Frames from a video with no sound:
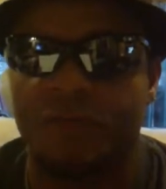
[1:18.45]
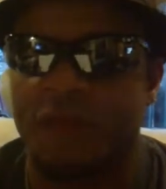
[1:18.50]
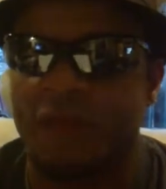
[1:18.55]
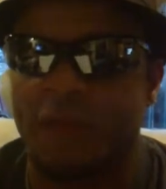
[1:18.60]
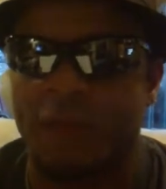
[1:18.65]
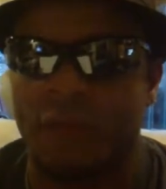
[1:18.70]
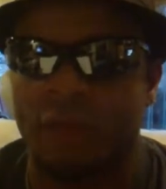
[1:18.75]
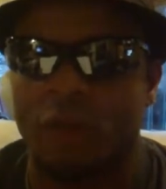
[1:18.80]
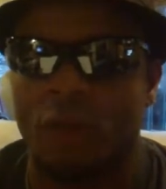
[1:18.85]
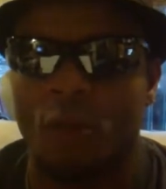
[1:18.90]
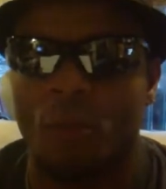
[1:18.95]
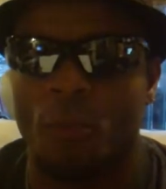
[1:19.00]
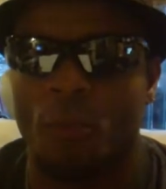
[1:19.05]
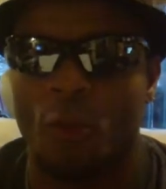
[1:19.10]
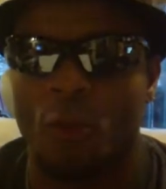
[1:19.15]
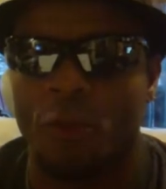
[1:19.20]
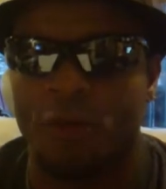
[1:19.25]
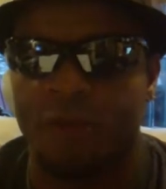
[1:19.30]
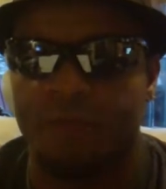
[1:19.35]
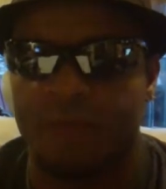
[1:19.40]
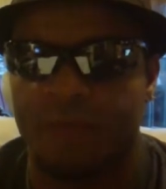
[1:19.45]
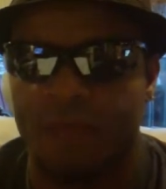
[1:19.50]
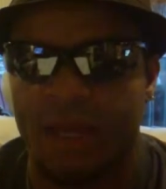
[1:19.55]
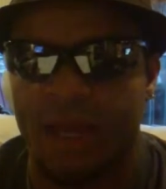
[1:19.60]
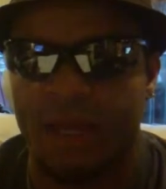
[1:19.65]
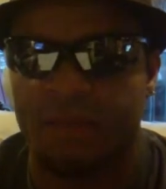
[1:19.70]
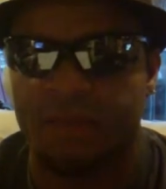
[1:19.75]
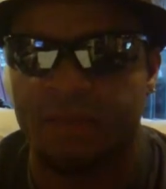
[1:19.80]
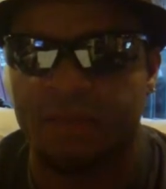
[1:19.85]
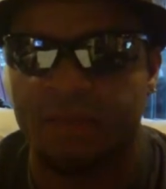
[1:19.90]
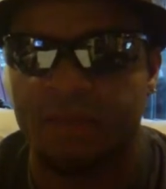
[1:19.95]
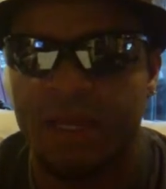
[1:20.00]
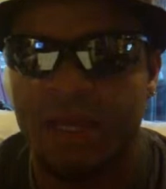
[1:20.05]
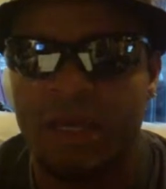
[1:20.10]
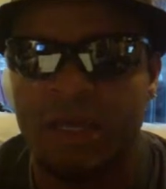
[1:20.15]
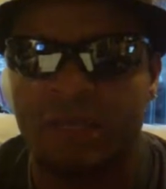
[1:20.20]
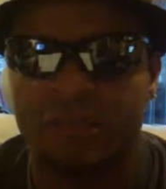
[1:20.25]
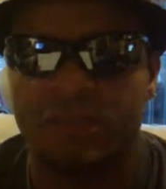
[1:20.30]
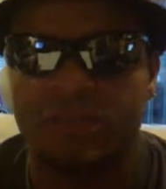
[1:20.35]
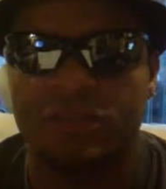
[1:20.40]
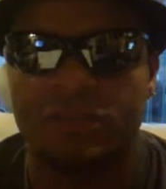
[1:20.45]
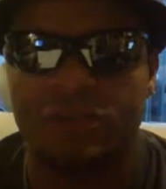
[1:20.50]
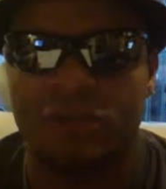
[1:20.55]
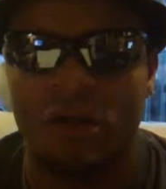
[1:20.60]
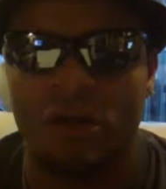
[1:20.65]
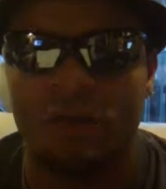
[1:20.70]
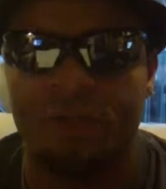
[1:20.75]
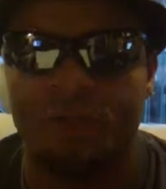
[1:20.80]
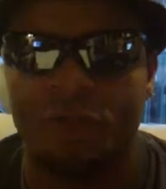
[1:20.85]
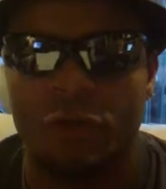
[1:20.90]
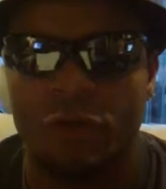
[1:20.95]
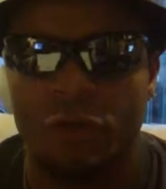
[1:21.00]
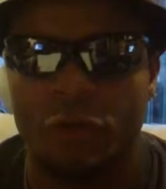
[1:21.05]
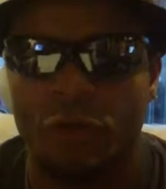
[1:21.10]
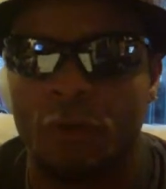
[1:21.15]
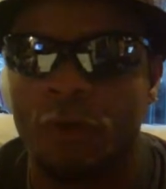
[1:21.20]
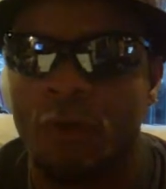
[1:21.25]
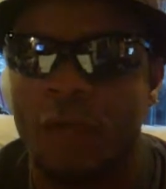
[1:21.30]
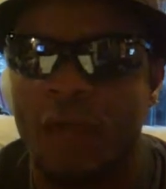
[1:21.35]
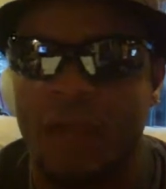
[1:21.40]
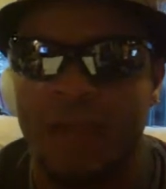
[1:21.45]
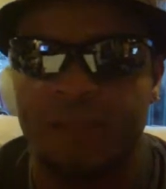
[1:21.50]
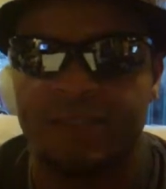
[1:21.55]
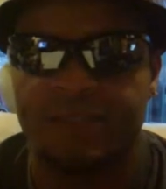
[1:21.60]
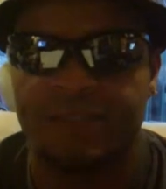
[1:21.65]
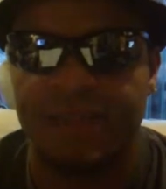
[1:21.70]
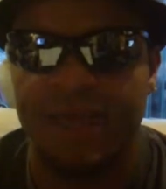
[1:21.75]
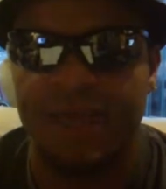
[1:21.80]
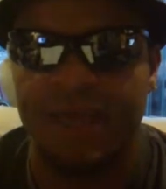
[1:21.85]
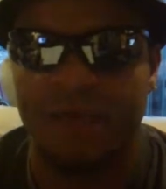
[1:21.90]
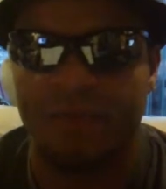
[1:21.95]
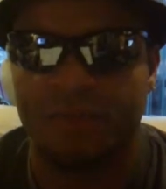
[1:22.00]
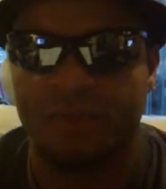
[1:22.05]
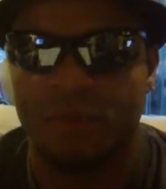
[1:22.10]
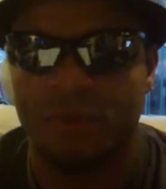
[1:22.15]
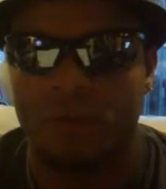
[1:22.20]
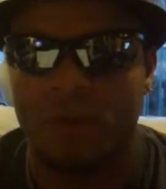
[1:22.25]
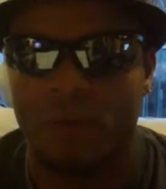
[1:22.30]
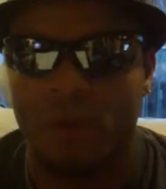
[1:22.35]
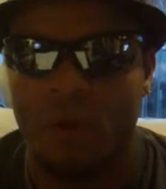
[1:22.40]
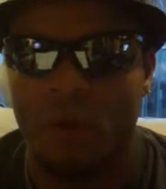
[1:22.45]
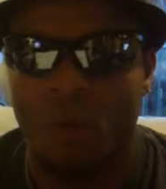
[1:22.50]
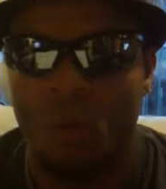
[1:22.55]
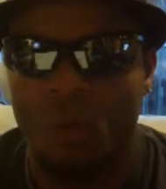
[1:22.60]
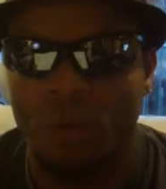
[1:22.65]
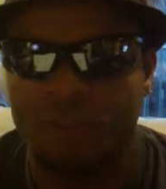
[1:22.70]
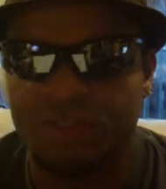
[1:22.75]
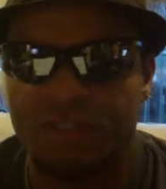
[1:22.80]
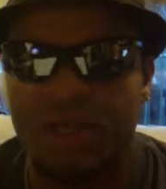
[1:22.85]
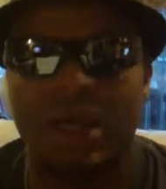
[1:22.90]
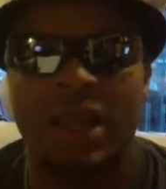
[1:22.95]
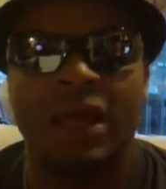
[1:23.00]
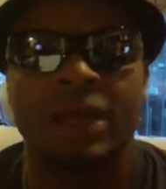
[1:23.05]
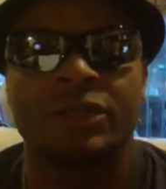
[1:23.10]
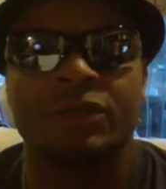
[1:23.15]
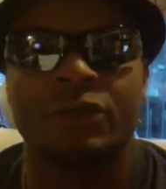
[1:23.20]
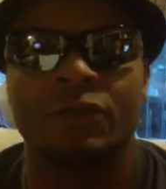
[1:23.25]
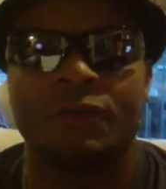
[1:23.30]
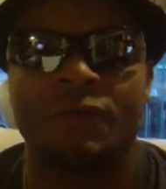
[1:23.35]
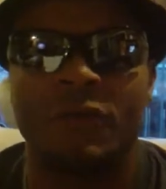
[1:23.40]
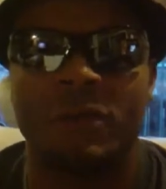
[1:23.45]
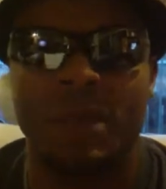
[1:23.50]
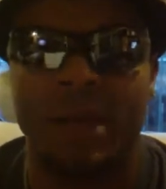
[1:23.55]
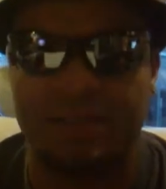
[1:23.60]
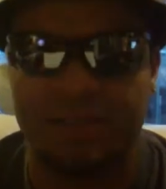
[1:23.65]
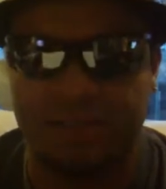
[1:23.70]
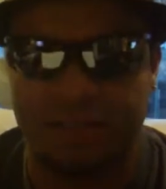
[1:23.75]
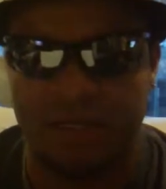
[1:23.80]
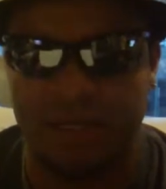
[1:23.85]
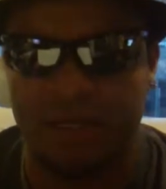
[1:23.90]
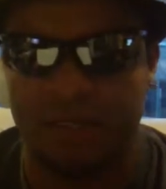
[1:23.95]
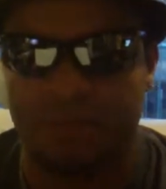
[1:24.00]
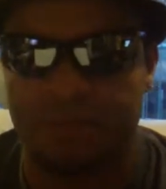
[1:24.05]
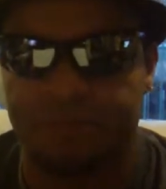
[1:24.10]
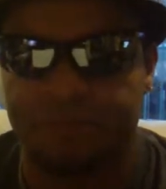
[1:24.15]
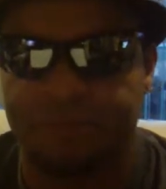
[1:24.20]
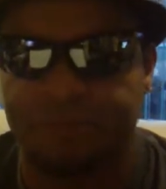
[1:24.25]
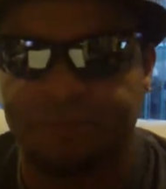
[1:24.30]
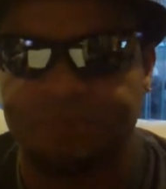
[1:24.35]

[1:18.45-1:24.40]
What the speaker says: thinking no more of the asses, is concerned for you, and saith, What shall I do for my son?